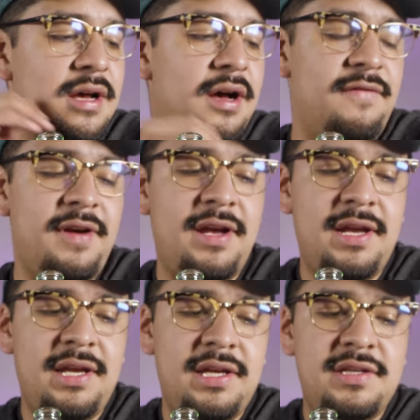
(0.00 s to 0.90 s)
of
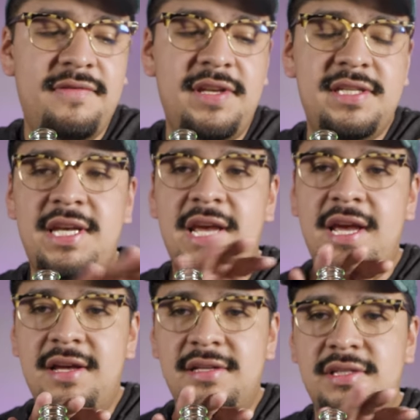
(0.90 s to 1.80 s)
each of these
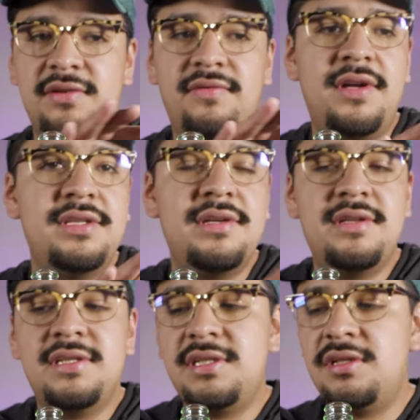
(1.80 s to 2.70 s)
cans or run to
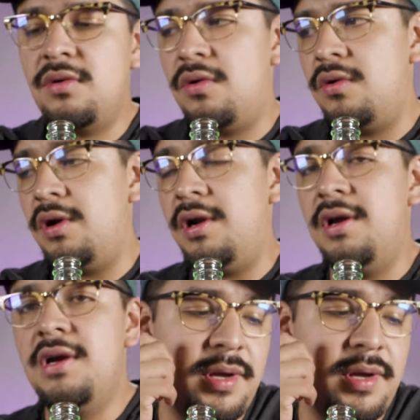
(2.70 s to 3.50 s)
the store,